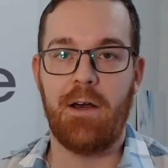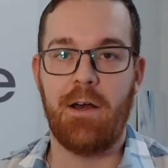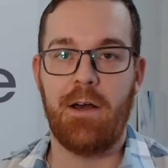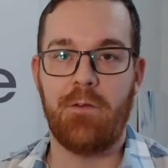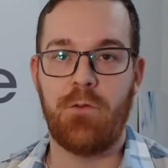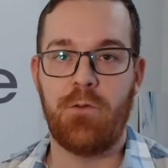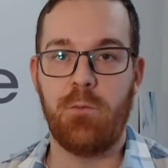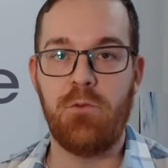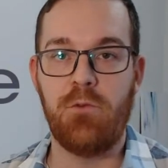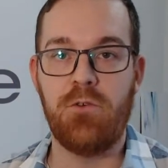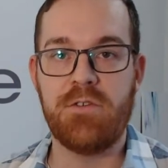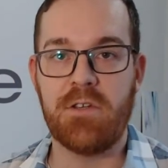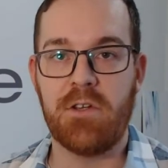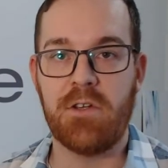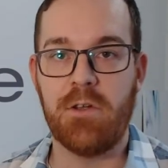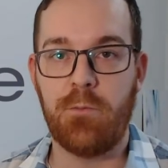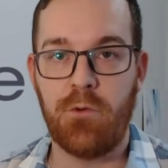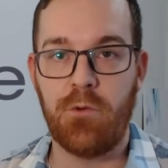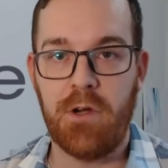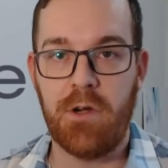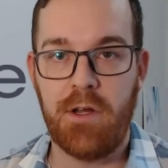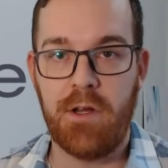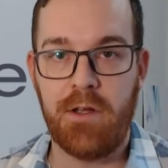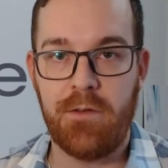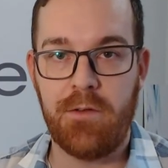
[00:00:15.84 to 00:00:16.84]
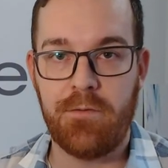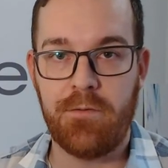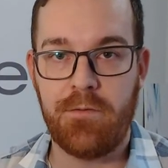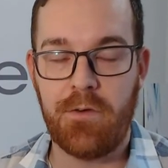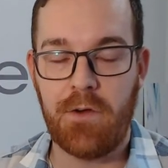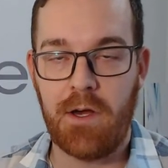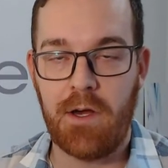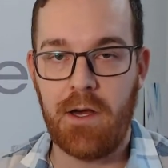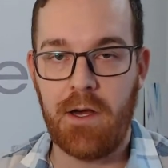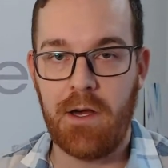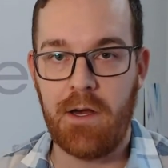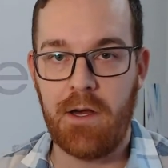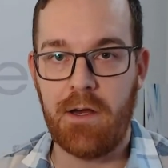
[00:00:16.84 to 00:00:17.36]
from using the Brave
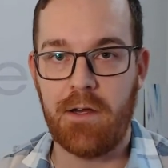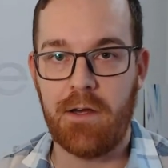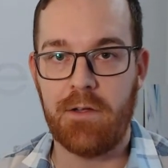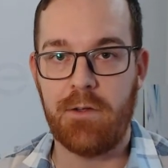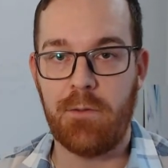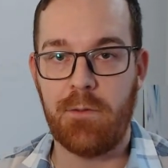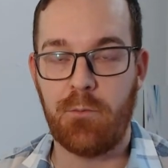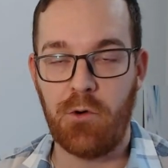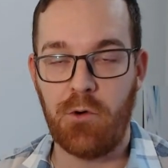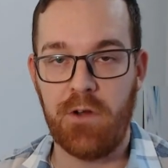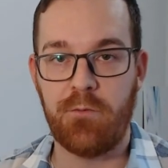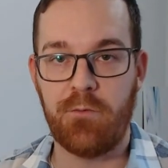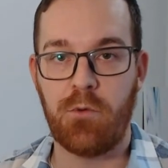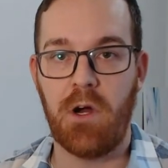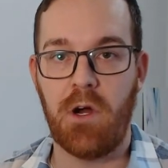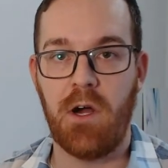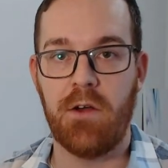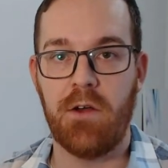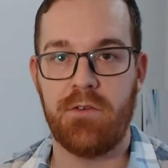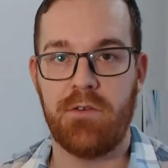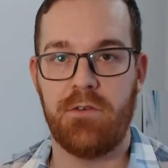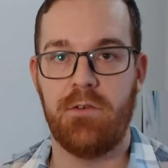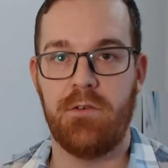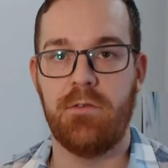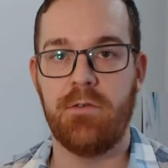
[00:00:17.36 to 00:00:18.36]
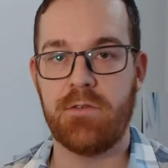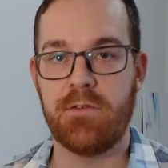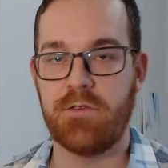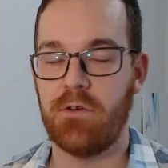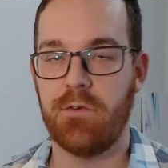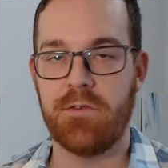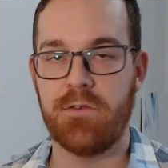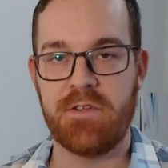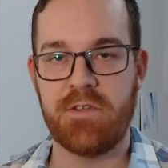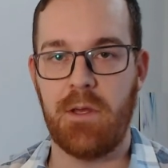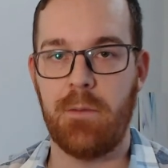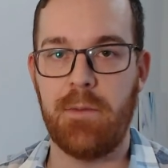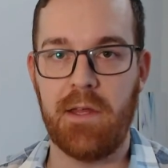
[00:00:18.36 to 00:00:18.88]
the Brave browser. So
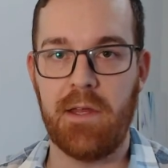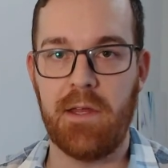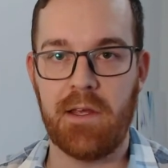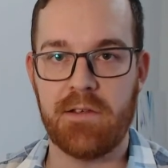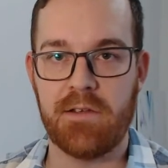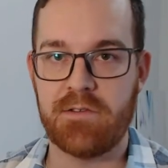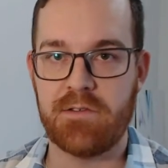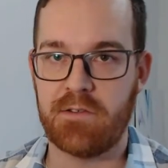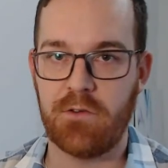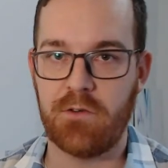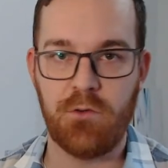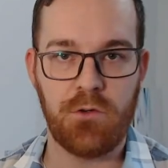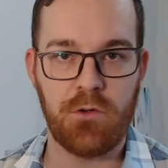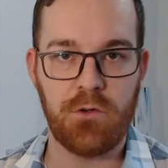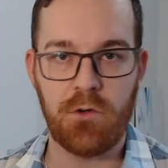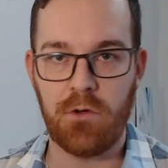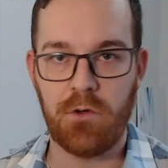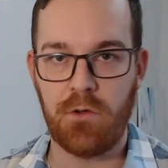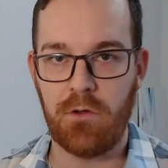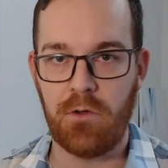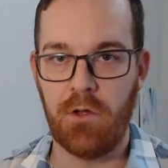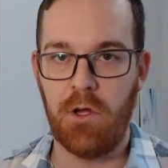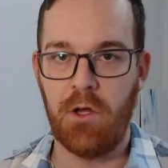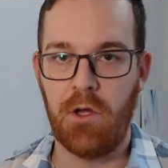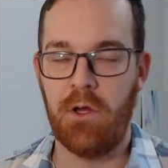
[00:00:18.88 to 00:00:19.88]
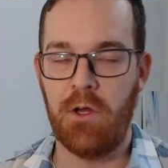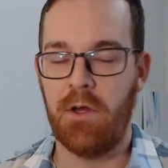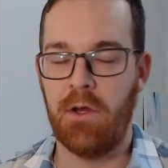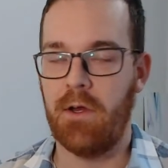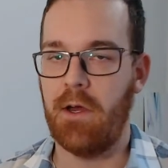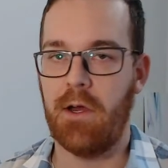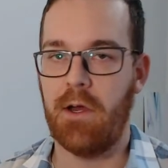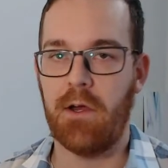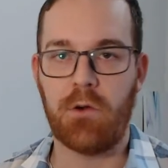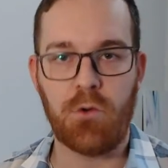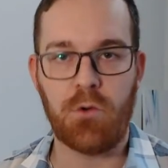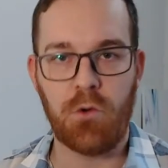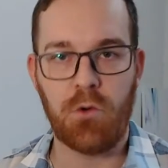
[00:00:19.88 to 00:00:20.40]
same thing as Google,
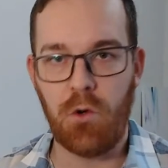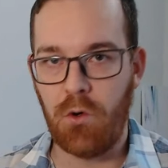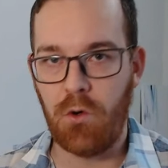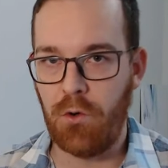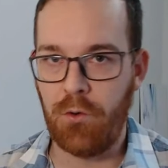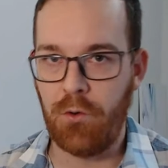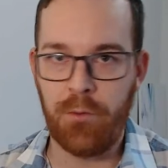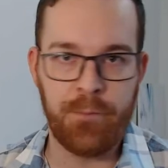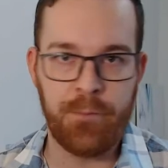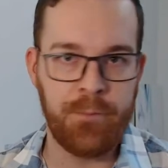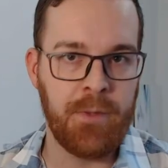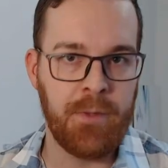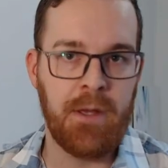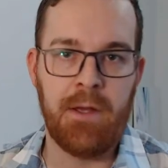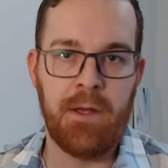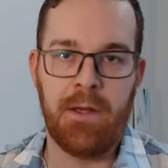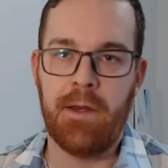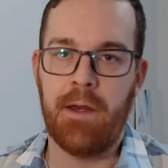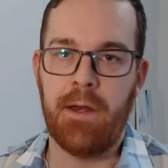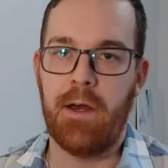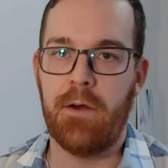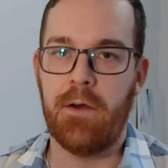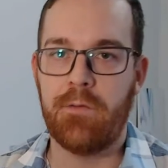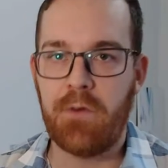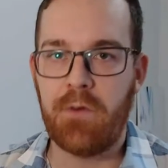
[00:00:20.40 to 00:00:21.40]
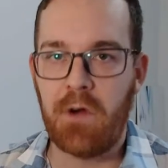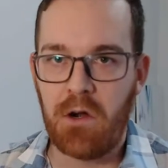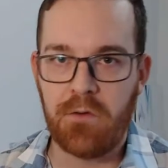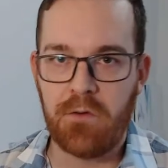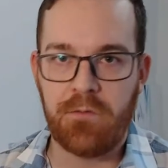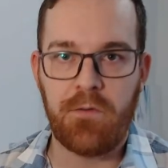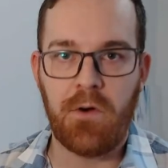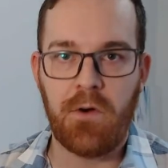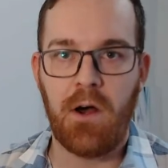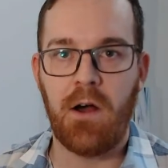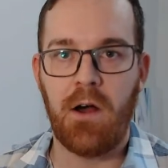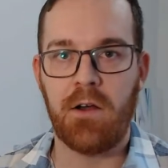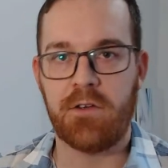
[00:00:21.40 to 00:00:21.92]
Chrome,
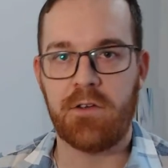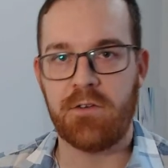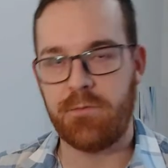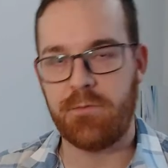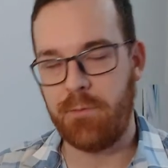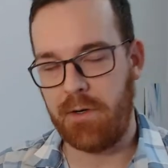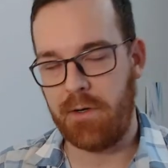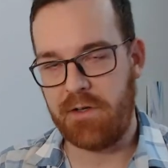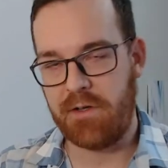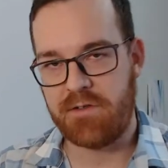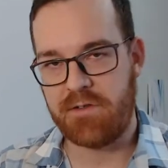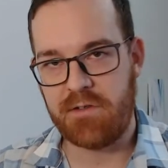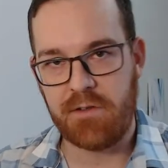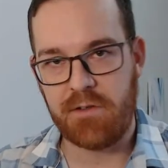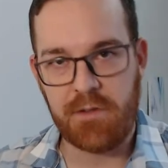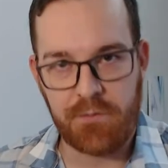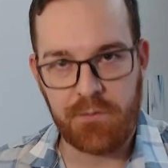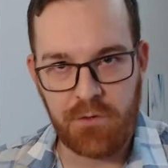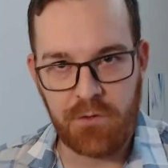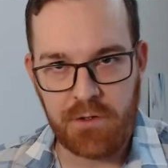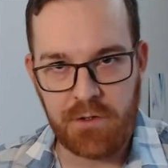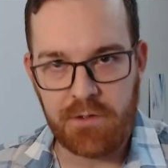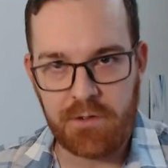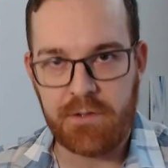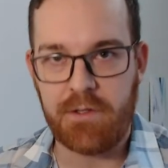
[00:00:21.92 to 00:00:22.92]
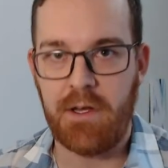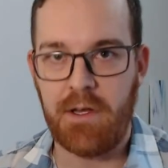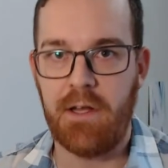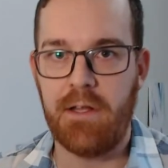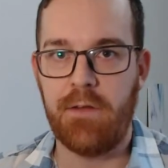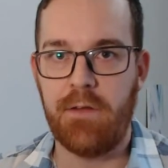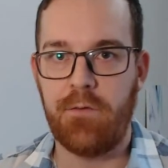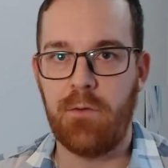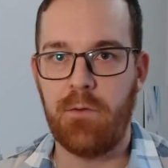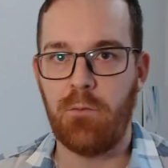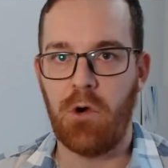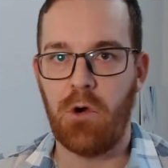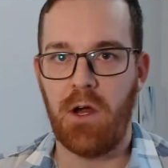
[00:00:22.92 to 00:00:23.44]
Firefox, but it's a different
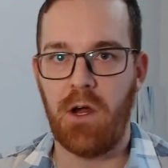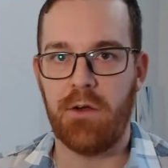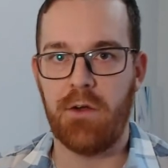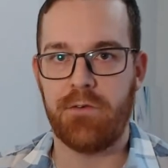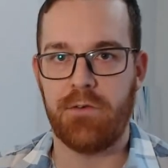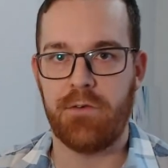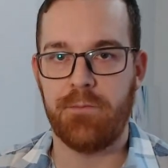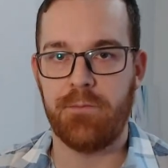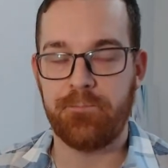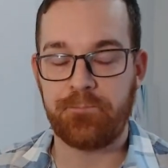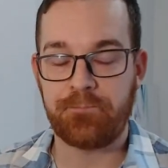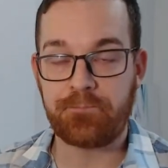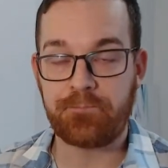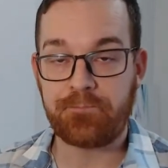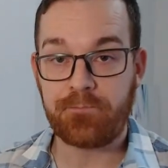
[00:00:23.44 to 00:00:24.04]
different browser.